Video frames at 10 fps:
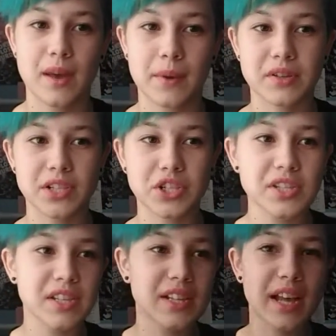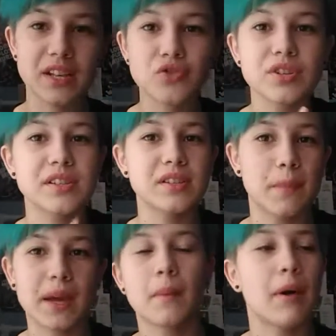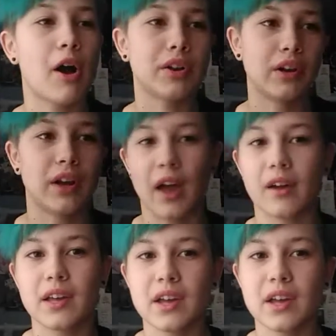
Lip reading: because I just think they're interesting to pick apart and look at.